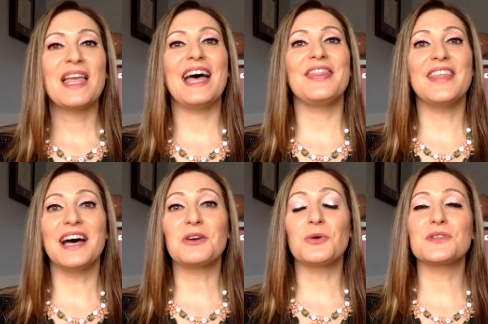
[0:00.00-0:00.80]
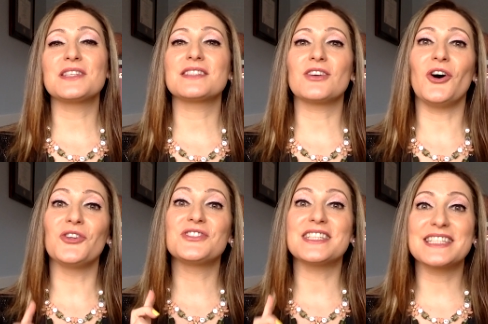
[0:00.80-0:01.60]
And that course is
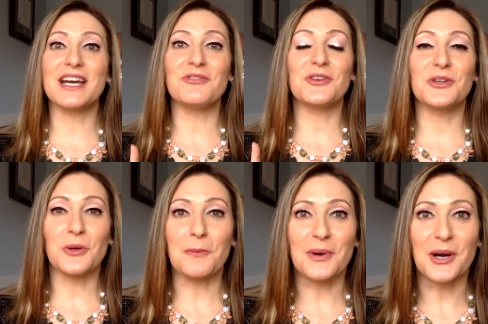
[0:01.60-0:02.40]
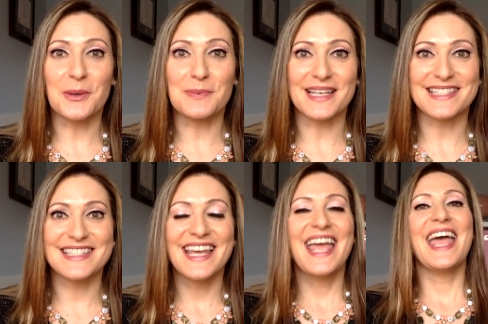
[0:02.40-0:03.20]
called Discover Your Purpose.
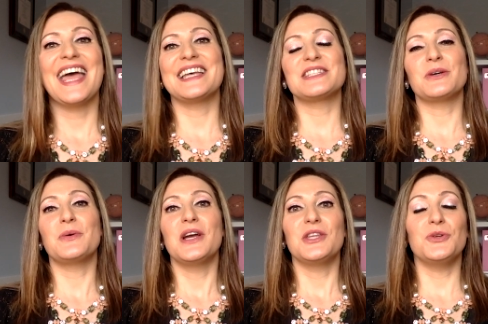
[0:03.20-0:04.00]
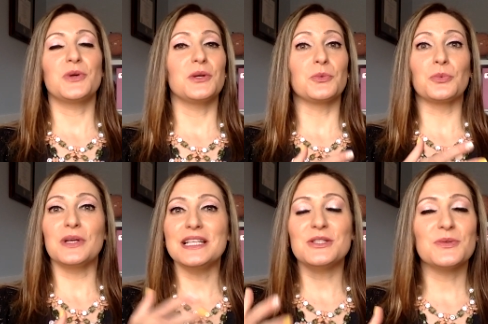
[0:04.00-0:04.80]
And so you can
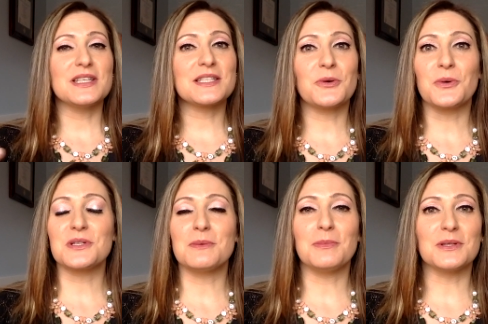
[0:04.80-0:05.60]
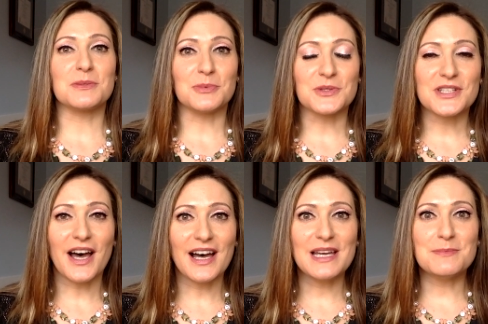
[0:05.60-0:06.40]
redo this course multiple
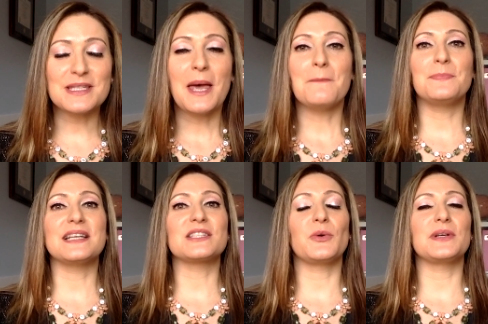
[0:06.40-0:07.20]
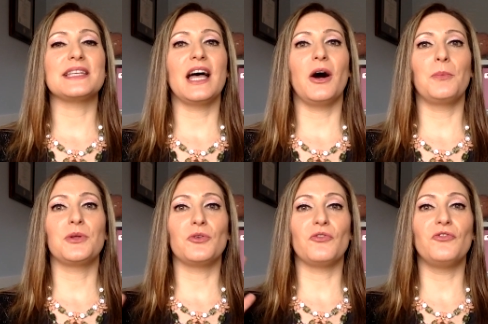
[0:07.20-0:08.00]
times, but it's going to help
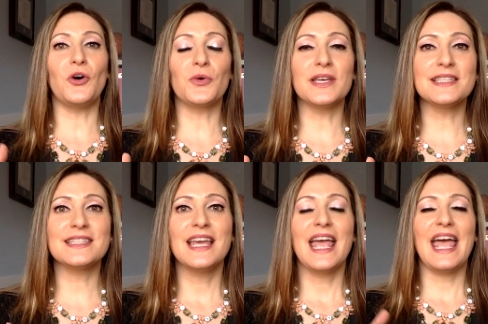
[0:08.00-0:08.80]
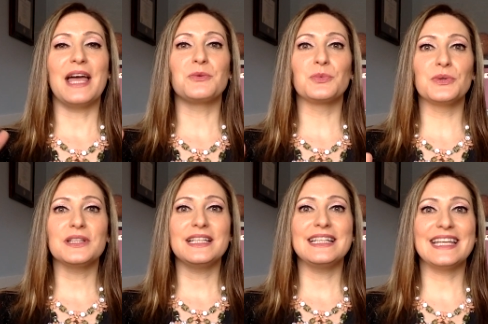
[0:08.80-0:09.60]
you focus and
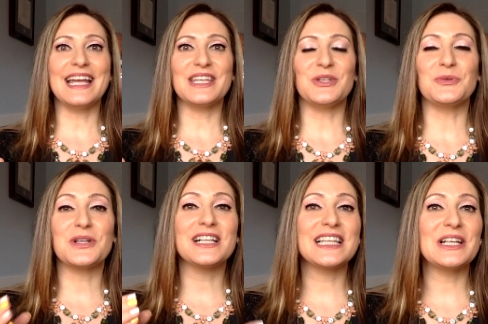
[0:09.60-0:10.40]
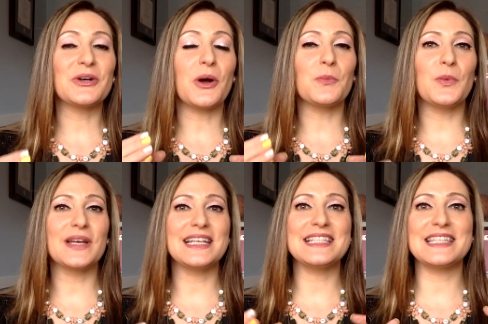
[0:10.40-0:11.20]
really get you clear on what
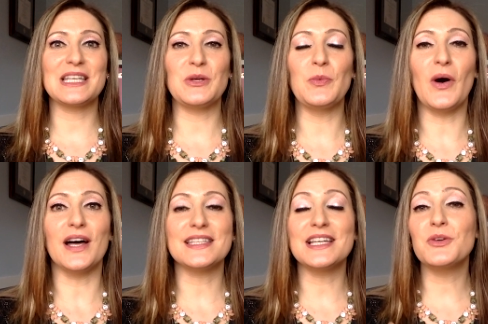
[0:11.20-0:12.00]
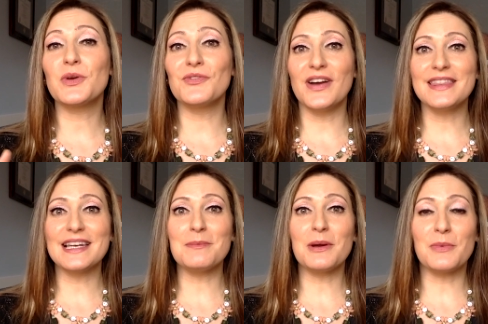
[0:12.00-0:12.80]
it is that you want. And you can find
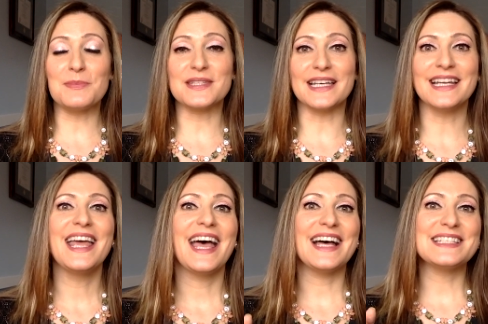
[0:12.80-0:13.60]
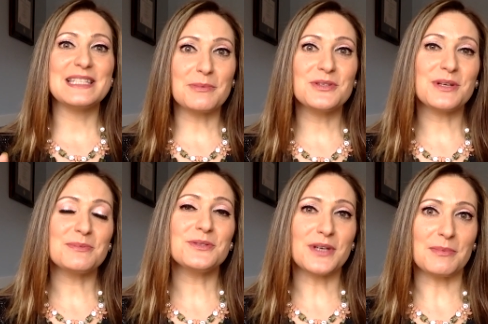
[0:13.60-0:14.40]
that at my website at
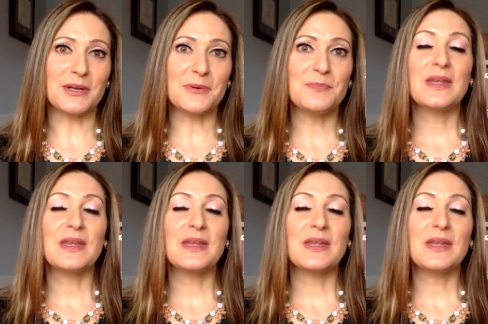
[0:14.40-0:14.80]
www